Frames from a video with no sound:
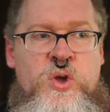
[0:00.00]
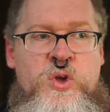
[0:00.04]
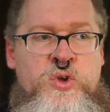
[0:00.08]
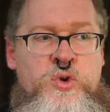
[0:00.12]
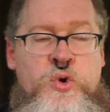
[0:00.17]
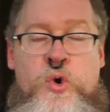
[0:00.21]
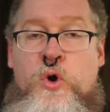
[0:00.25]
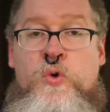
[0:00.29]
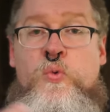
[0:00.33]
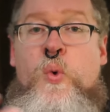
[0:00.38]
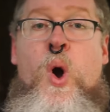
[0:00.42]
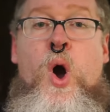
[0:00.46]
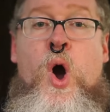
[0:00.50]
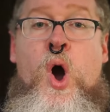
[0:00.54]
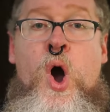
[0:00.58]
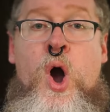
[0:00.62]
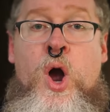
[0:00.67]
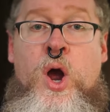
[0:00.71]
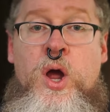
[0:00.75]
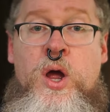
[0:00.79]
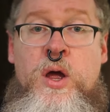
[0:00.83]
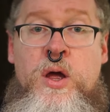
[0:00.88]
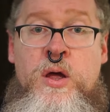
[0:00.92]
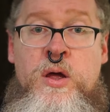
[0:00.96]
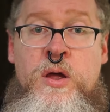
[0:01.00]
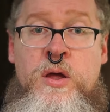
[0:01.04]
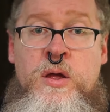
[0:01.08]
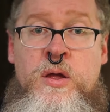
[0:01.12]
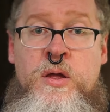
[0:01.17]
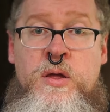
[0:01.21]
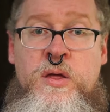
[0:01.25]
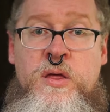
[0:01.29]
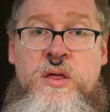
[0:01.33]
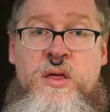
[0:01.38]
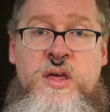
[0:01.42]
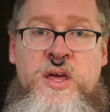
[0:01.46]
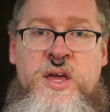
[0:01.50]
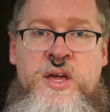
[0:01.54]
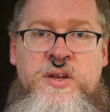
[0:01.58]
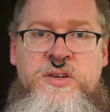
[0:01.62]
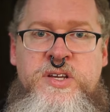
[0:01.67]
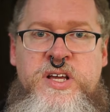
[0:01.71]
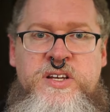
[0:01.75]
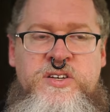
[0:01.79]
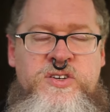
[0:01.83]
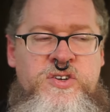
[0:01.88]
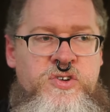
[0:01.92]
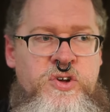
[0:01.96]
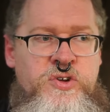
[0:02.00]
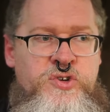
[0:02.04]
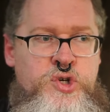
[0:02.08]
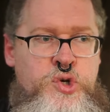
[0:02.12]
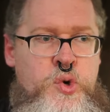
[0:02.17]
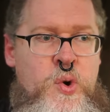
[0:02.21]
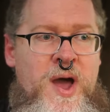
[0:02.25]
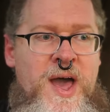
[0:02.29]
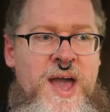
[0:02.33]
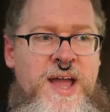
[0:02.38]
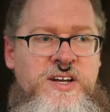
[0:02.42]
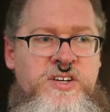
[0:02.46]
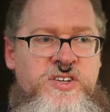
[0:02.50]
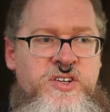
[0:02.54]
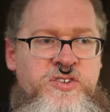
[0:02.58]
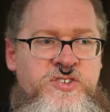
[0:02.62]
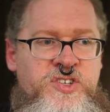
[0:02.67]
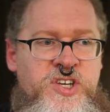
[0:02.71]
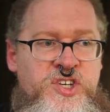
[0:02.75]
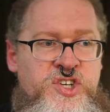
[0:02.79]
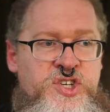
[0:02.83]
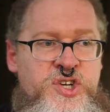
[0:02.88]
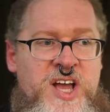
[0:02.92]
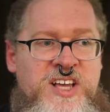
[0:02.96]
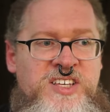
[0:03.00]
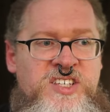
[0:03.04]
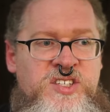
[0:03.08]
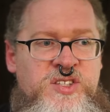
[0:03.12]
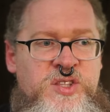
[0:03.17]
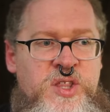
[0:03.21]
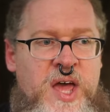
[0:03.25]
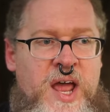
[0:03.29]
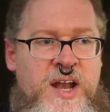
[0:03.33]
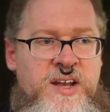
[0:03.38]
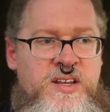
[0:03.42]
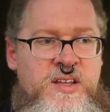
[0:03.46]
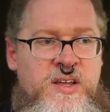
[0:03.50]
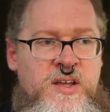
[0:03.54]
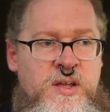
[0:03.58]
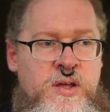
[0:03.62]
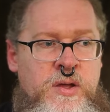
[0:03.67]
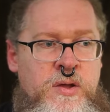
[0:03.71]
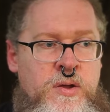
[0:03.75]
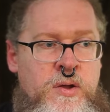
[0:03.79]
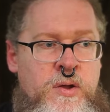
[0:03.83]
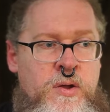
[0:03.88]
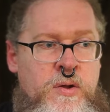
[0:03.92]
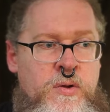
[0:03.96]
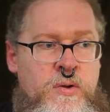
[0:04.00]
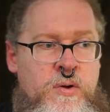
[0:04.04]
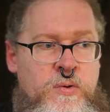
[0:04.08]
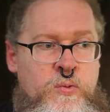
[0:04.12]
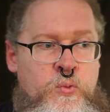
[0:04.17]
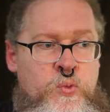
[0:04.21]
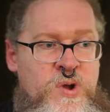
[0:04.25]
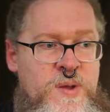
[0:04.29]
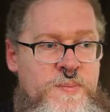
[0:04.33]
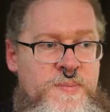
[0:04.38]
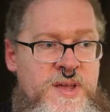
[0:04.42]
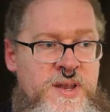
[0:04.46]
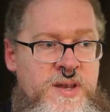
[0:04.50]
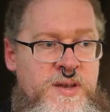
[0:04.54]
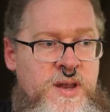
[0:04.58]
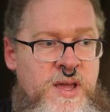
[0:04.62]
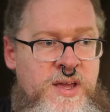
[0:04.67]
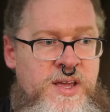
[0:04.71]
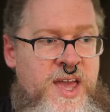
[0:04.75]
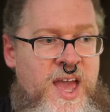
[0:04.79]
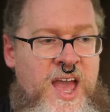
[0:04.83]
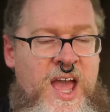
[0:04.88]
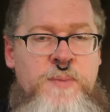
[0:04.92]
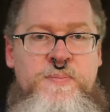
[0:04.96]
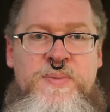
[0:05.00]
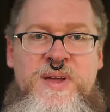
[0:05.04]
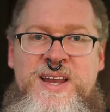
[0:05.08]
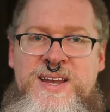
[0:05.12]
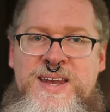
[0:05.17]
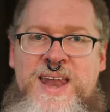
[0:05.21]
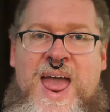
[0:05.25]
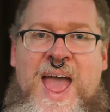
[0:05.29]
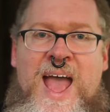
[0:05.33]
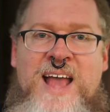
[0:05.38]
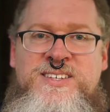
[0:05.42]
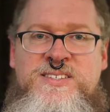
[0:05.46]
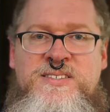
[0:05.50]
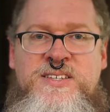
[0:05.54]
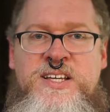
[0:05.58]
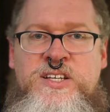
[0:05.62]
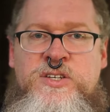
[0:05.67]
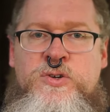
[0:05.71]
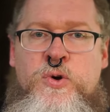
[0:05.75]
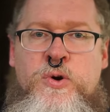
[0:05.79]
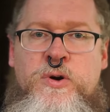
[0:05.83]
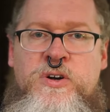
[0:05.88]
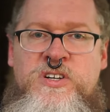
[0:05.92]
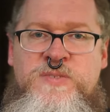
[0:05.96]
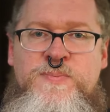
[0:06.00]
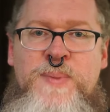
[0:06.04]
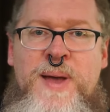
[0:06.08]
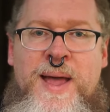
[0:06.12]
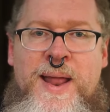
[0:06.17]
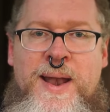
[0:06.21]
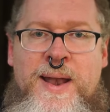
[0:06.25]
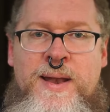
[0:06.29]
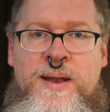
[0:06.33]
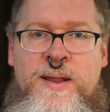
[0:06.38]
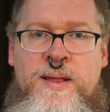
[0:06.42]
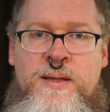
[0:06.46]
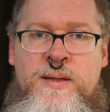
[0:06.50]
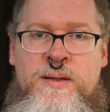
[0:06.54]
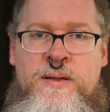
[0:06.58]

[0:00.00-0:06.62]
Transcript: you're wrong in trying to suggest that women can be nasty towards men.